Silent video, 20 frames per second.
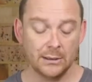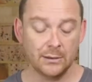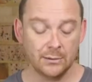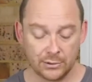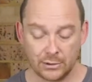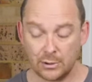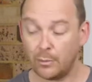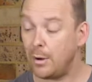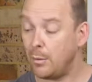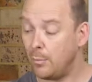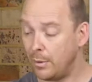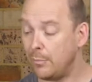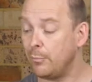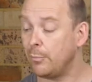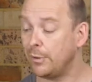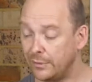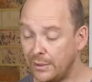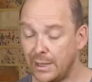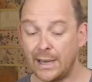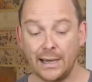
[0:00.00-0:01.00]
So I went
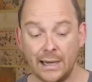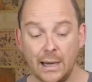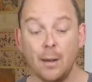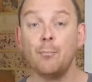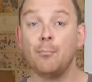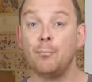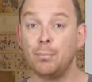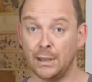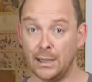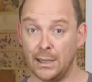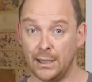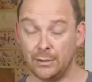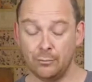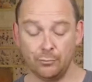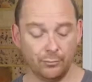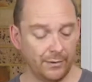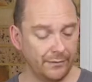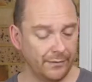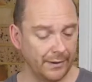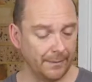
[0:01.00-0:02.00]
with a blood
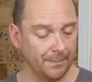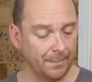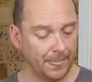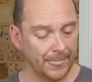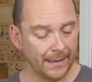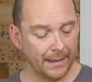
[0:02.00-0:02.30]
river.